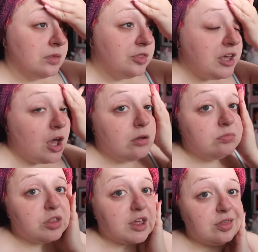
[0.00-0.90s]
the,
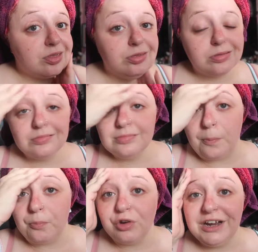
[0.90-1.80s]
like, the
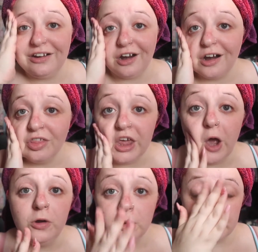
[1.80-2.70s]
breeder, the
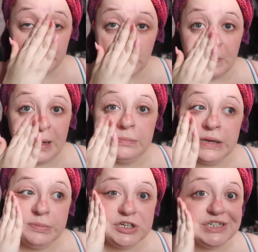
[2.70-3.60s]
owner before me,
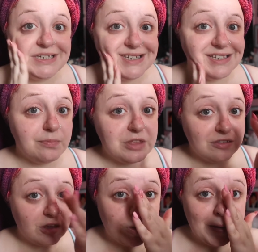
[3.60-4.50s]
maybe she did
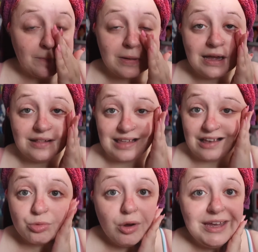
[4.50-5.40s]
something to him and
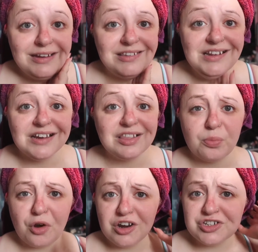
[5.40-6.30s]
that's why he doesn't like the
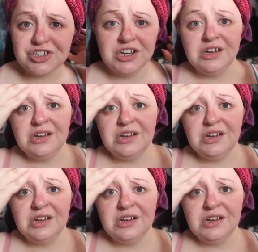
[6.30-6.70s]
brush.